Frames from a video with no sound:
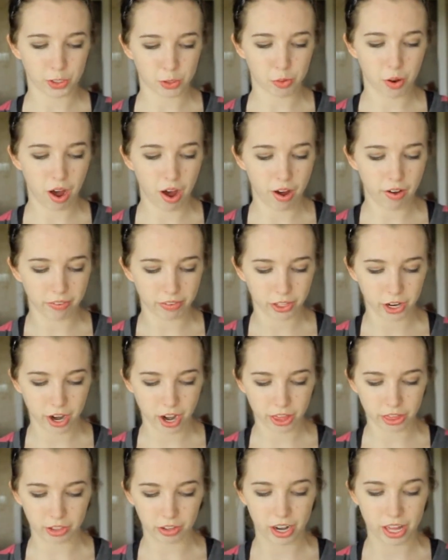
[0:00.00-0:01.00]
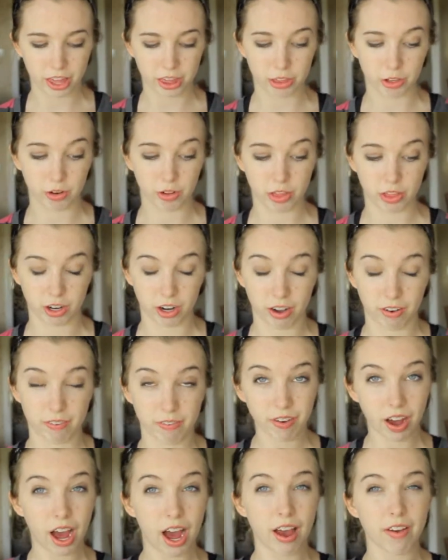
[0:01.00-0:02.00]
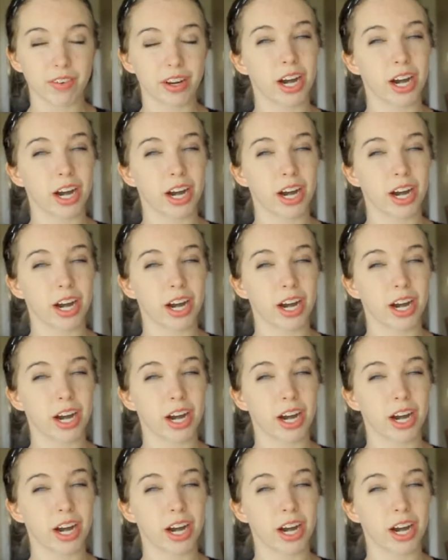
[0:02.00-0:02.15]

12:33 through 35,